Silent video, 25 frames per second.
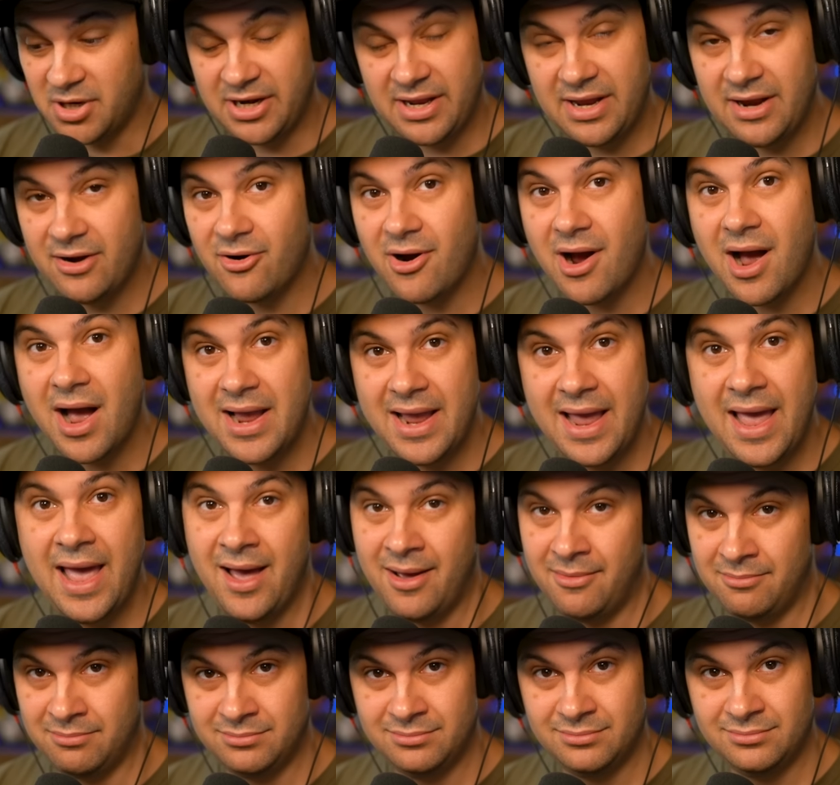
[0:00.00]
But here I
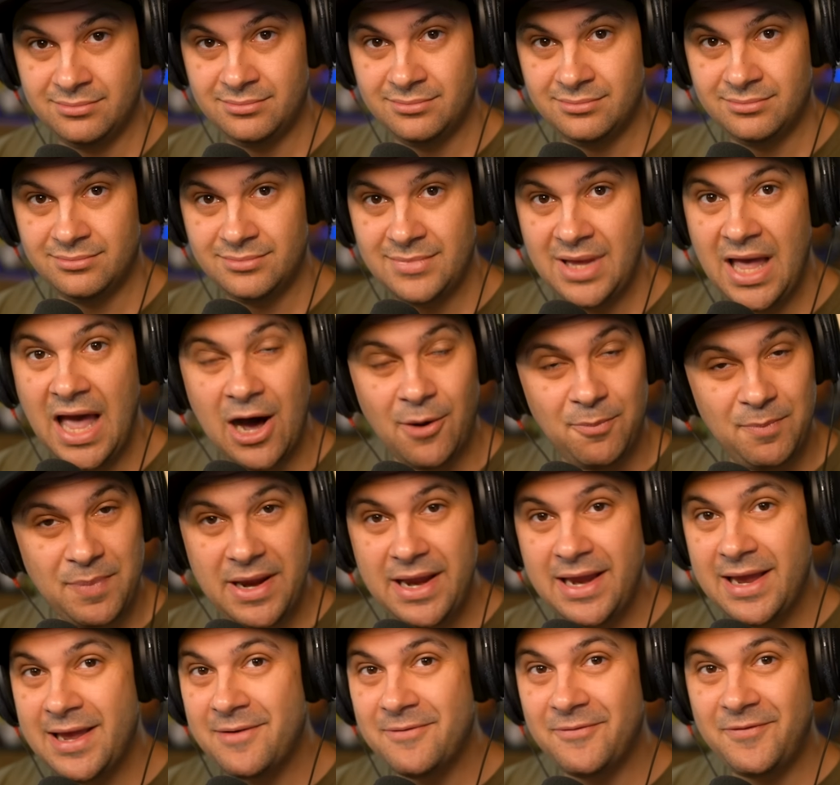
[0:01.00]
am,
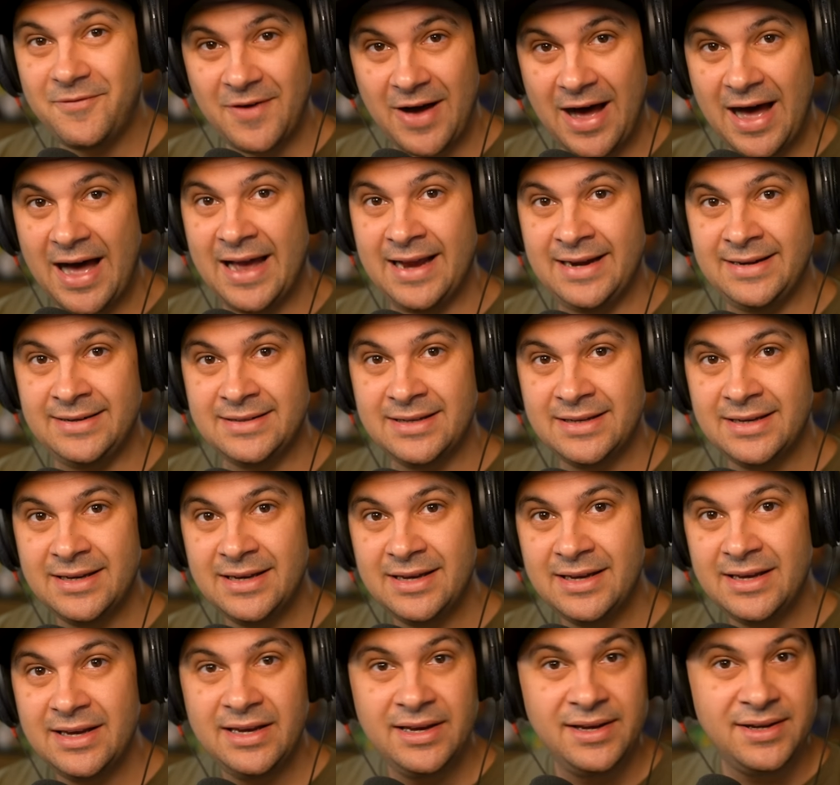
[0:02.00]
helping him find
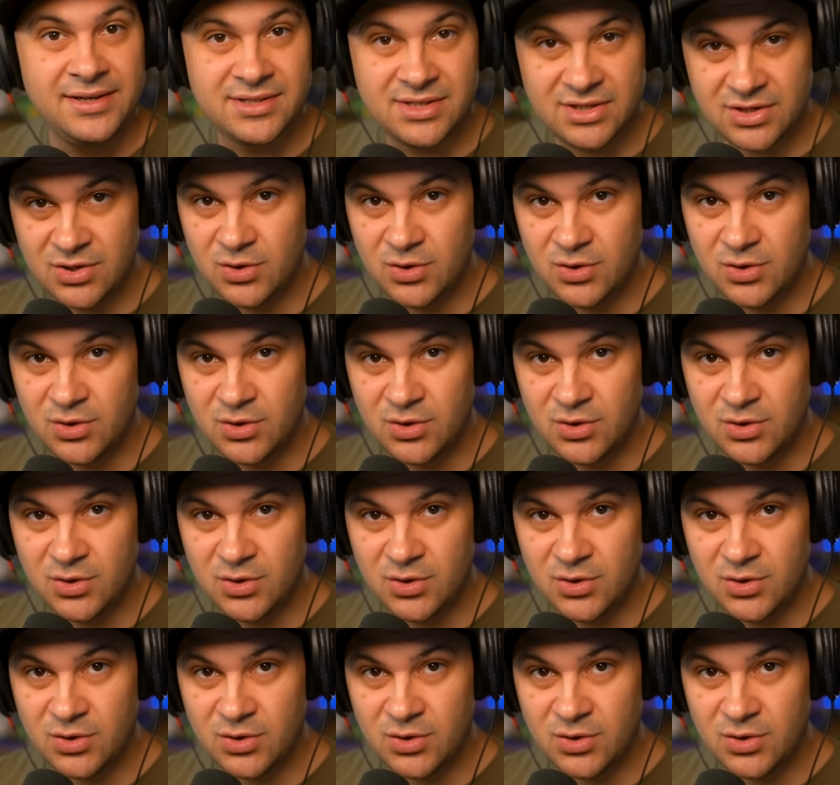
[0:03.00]
his